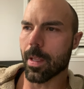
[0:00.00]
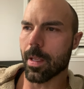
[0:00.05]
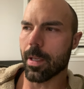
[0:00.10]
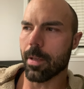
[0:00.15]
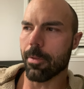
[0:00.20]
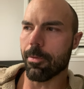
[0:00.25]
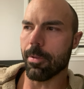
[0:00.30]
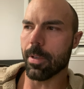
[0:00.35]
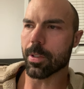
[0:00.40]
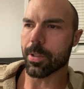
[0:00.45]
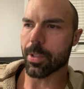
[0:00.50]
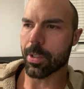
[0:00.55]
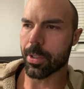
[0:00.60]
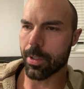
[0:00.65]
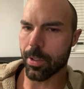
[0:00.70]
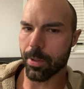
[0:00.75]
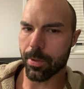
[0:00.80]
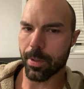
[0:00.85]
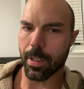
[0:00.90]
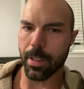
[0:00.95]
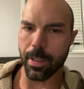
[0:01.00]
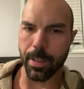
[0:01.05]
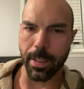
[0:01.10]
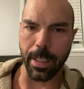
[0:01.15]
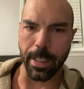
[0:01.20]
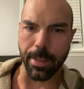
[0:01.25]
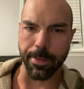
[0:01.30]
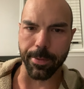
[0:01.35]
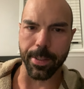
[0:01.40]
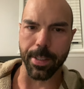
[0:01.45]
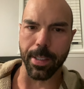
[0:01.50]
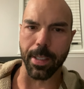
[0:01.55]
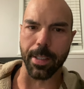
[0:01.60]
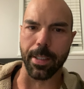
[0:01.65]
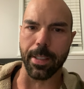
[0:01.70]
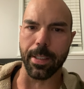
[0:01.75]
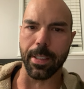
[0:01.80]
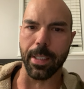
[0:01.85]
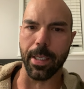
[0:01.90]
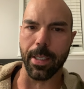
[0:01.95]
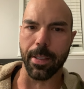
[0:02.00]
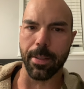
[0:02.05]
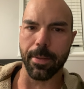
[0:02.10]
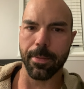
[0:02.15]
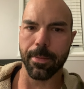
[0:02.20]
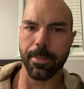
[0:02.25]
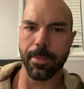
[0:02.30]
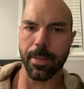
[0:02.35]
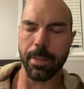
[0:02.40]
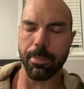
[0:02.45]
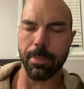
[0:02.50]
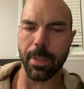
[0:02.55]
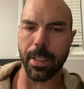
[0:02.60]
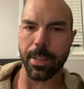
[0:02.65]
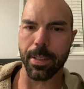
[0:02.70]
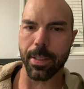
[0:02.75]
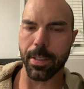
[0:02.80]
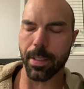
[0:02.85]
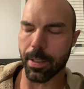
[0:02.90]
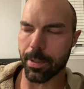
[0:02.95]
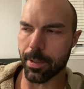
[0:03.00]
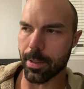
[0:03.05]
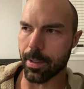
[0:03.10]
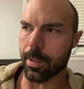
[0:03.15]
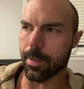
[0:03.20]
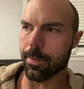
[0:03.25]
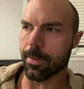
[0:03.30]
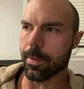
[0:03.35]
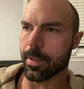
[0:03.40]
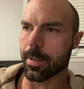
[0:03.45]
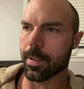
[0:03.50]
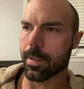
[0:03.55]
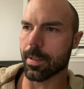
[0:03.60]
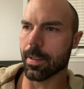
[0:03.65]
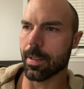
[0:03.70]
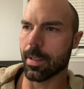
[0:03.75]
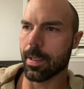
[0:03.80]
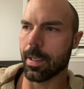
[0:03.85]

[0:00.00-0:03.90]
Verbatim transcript: It feels so good to have a sunny day. It makes such a difference.